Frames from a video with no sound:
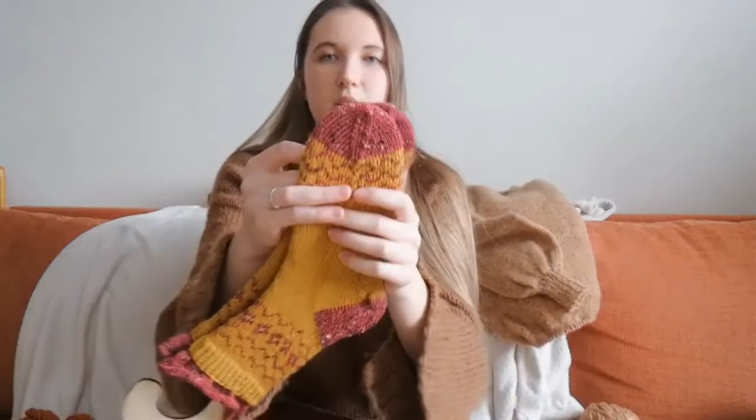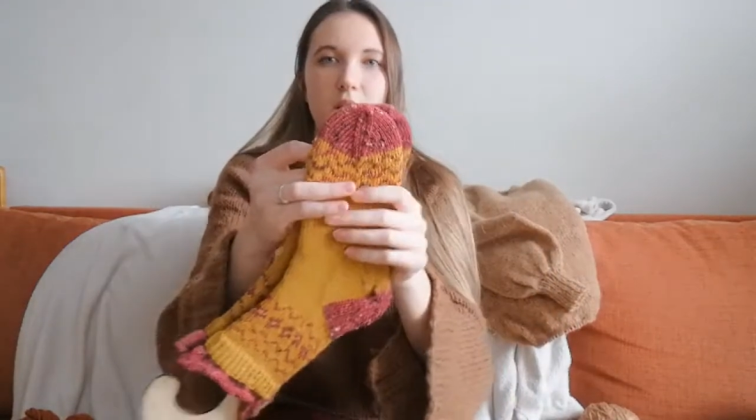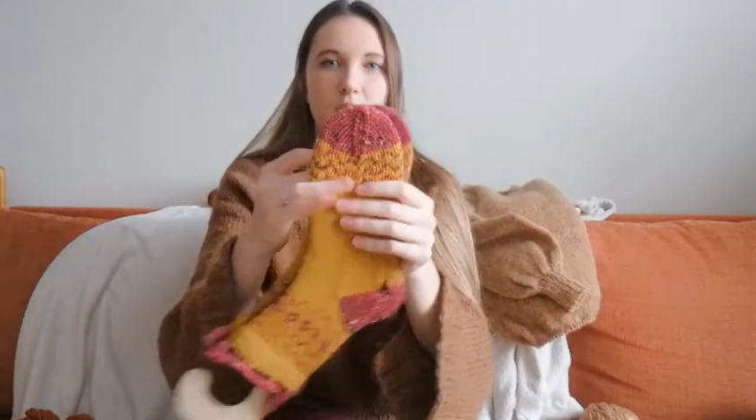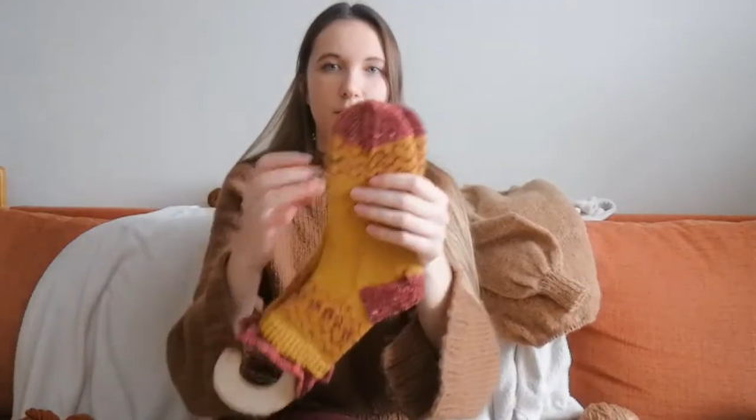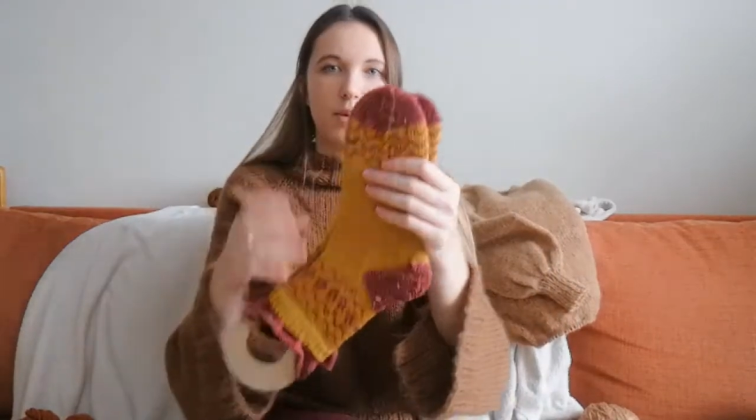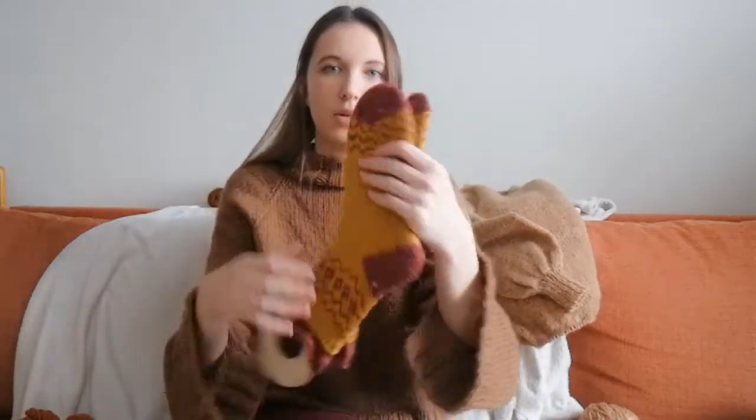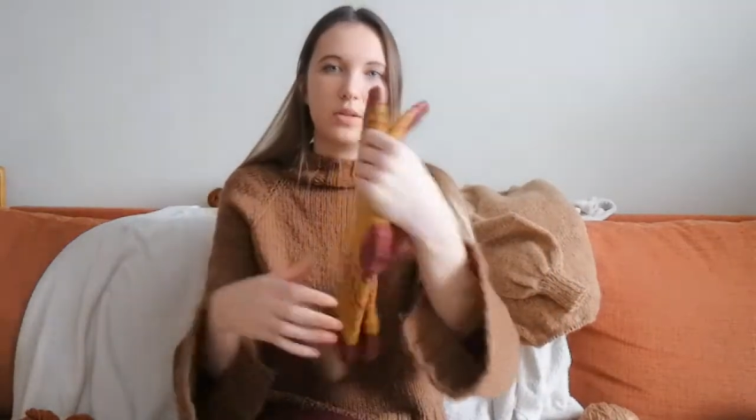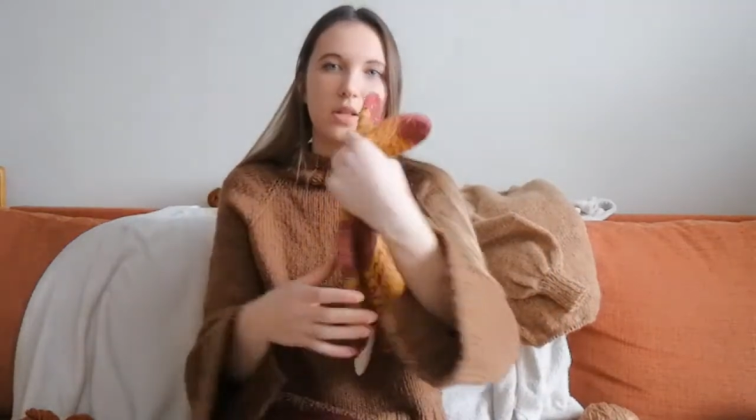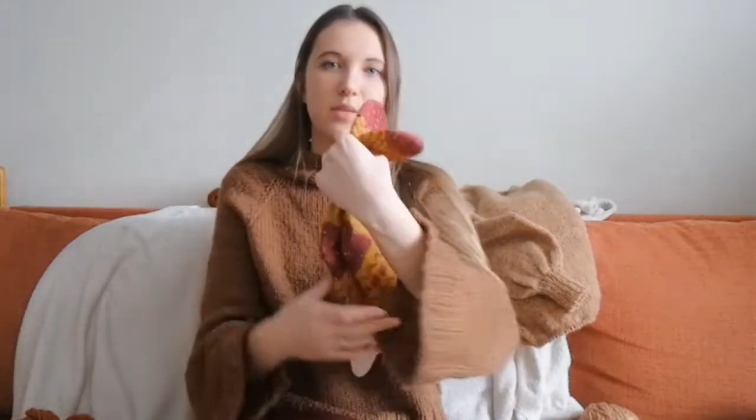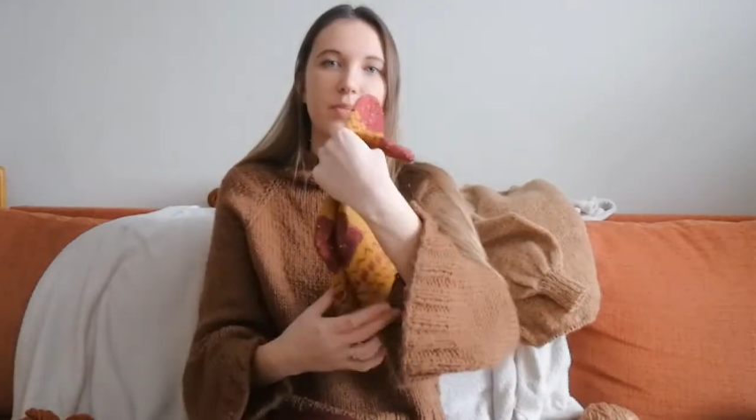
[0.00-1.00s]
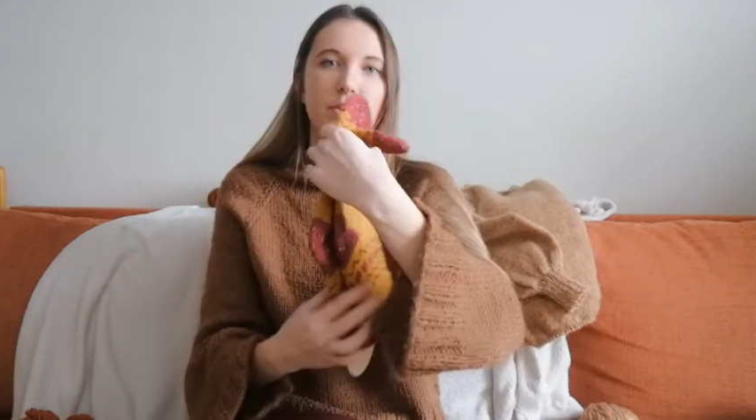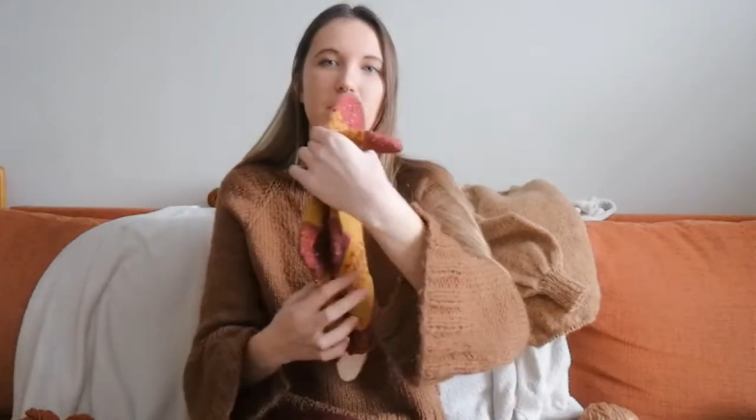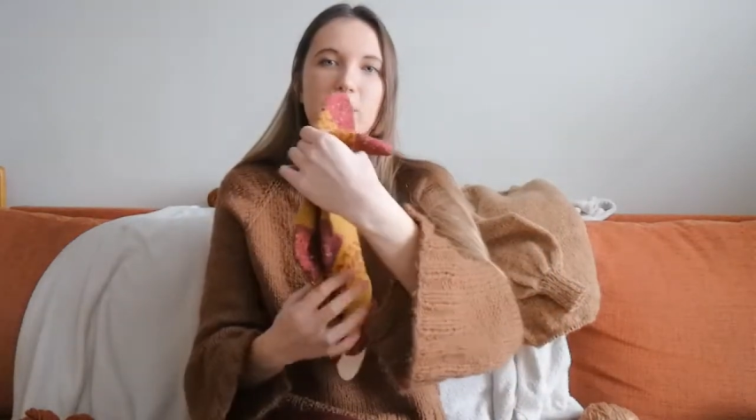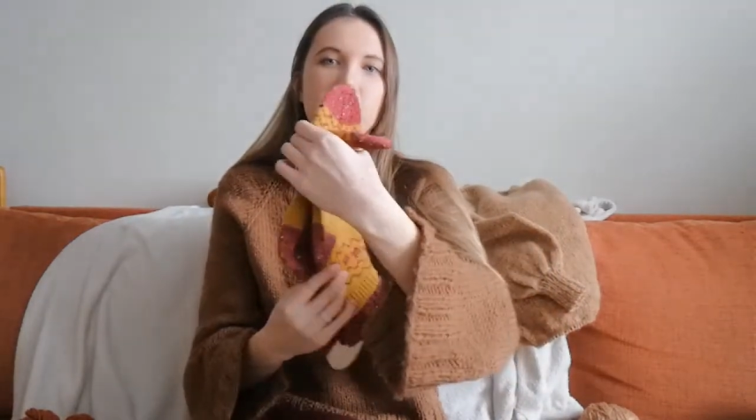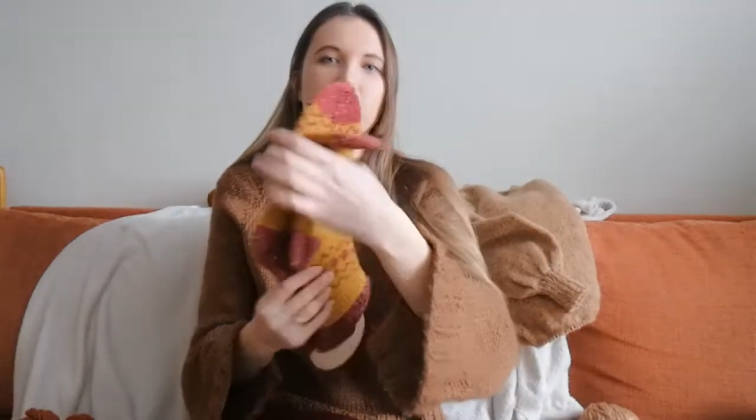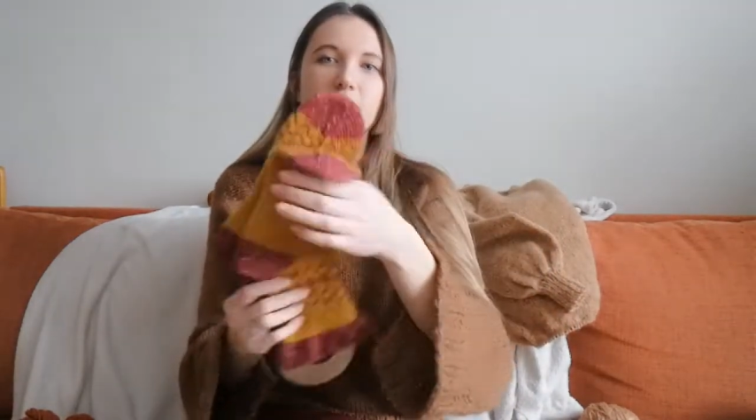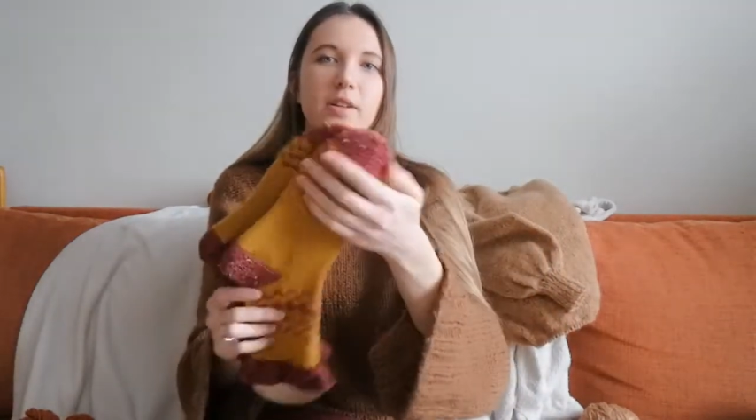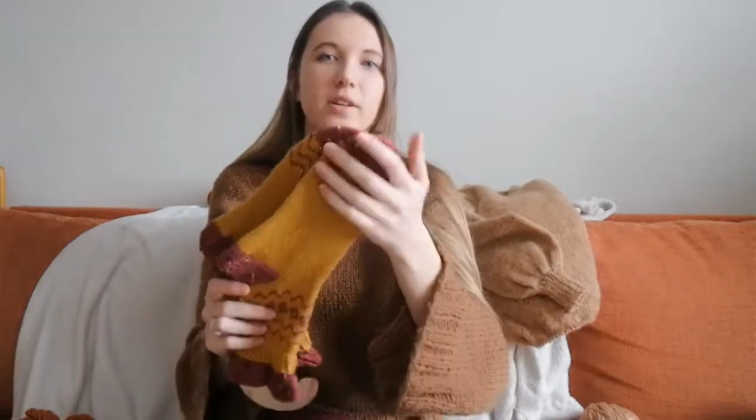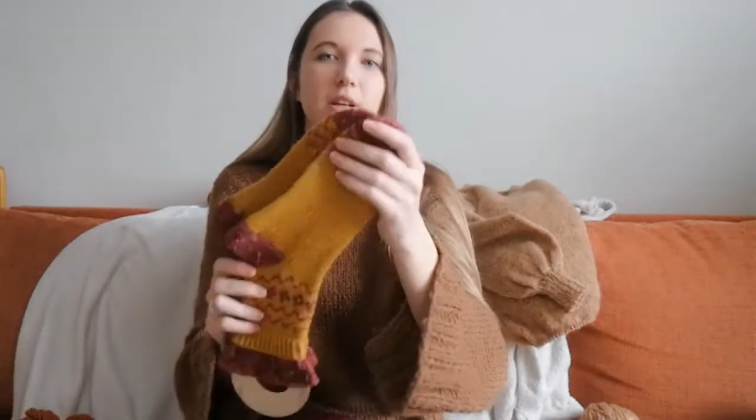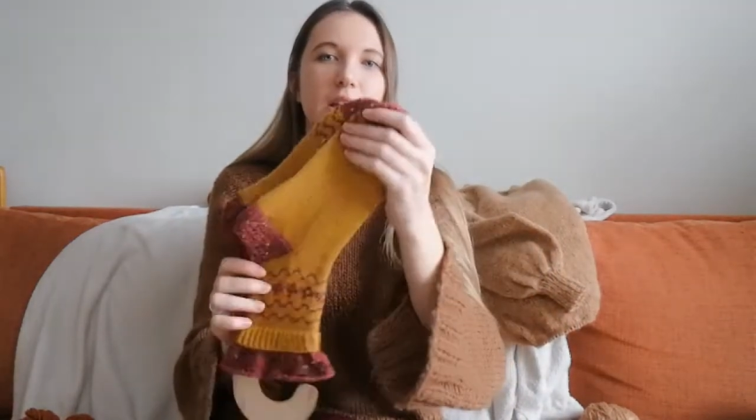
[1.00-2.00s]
and about inspiration